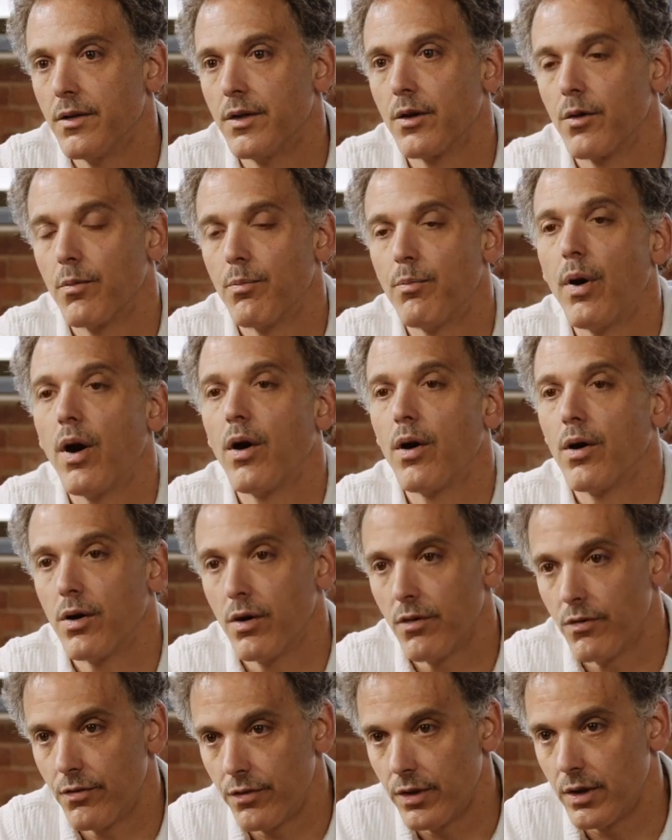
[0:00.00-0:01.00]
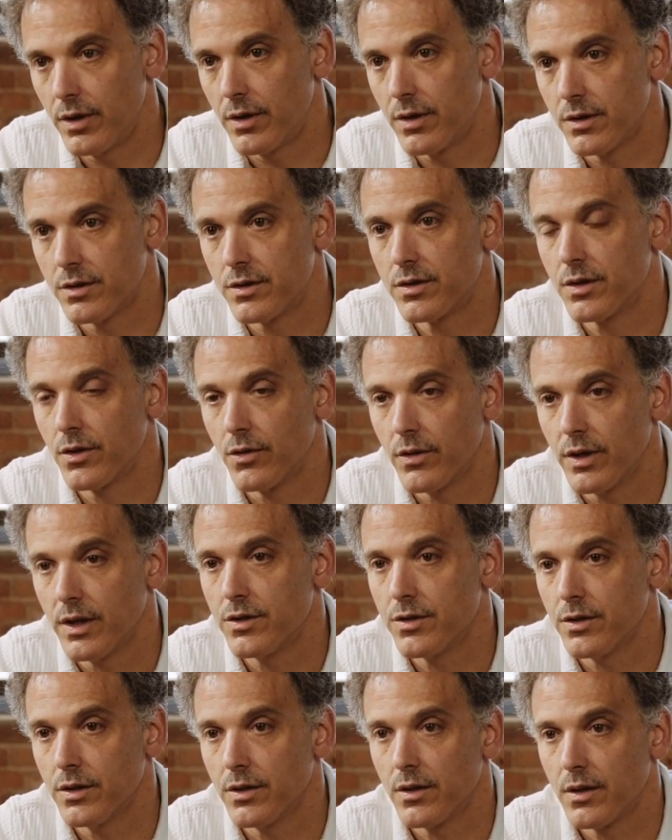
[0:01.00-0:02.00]
they're part of the
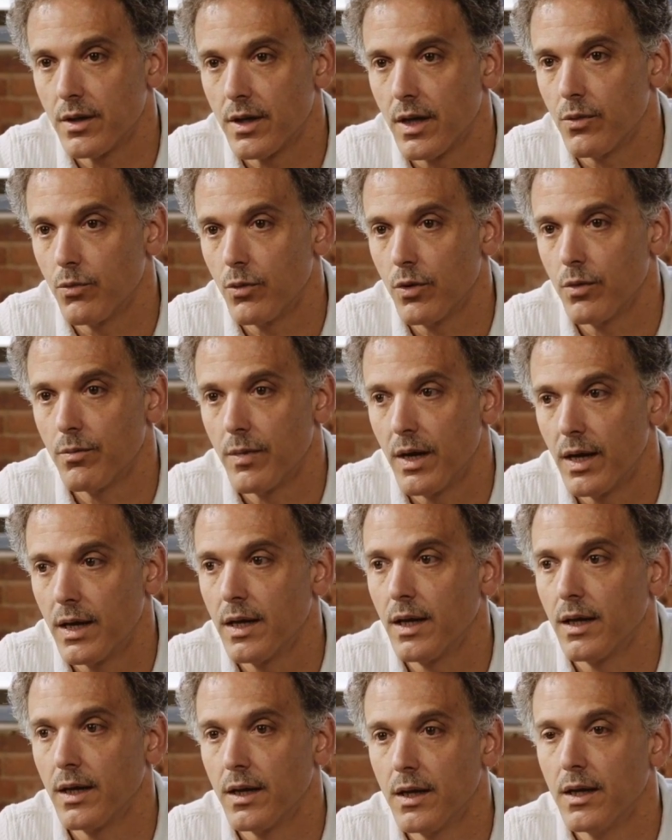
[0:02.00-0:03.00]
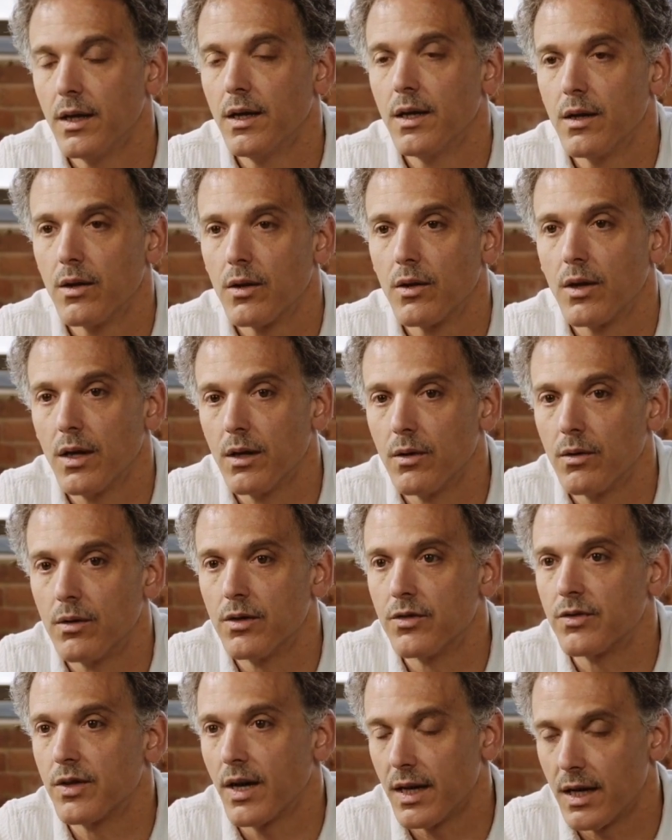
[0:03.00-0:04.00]
consideration that we're making in
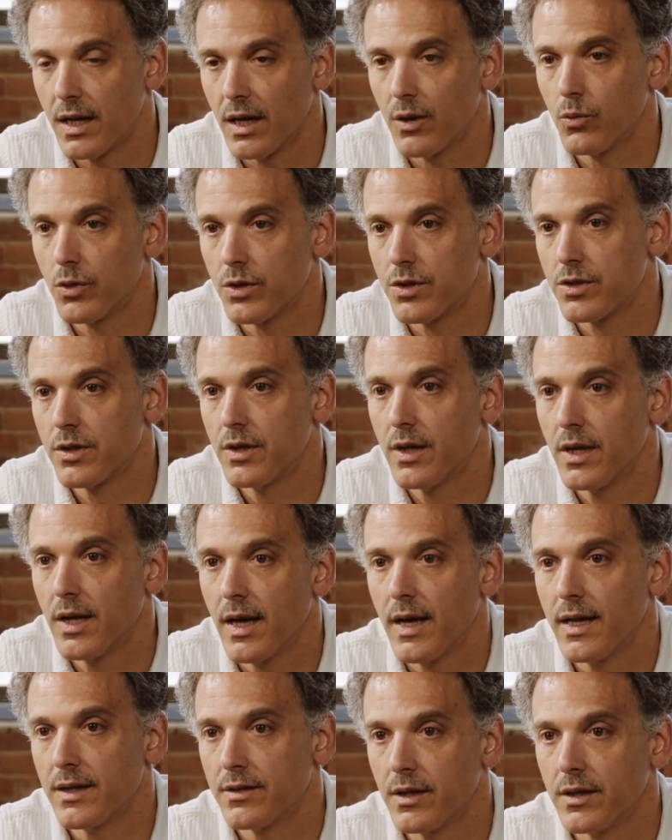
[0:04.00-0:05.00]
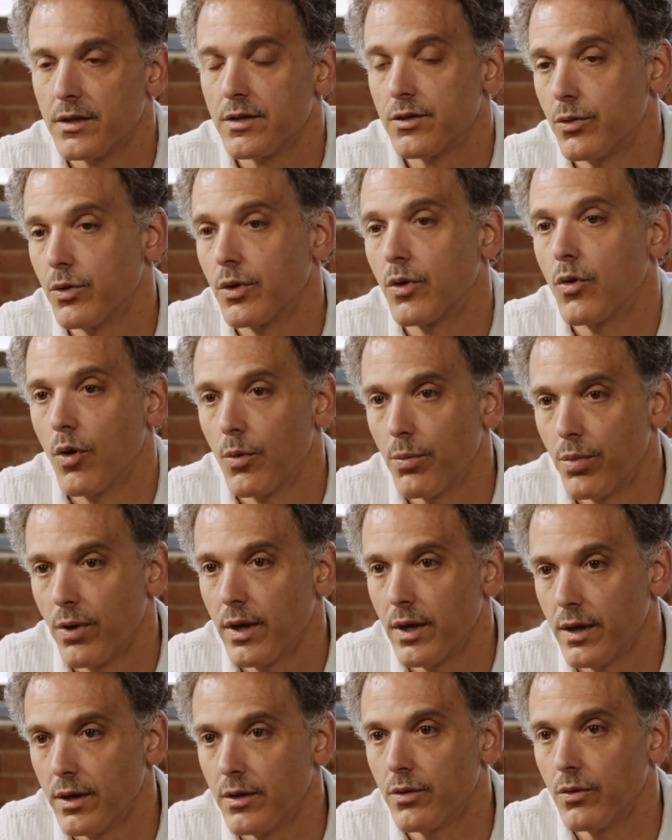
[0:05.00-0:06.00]
deciding on which assets to
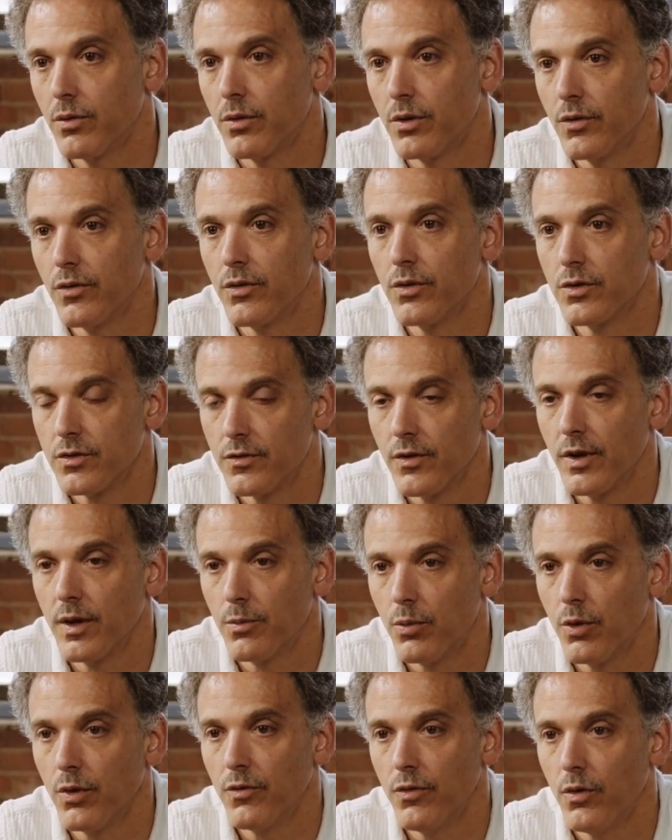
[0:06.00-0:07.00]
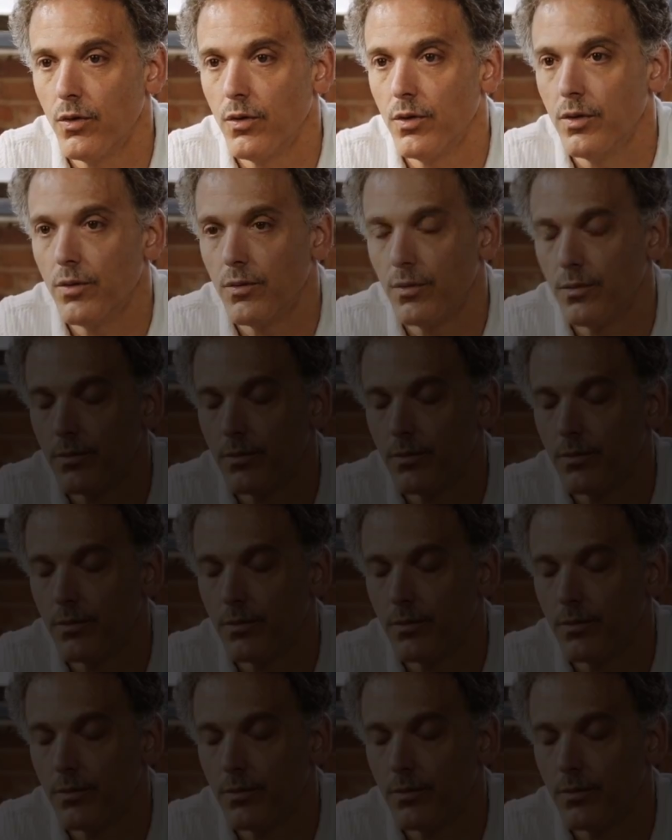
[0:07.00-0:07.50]
incorporate into a diversified portfolio.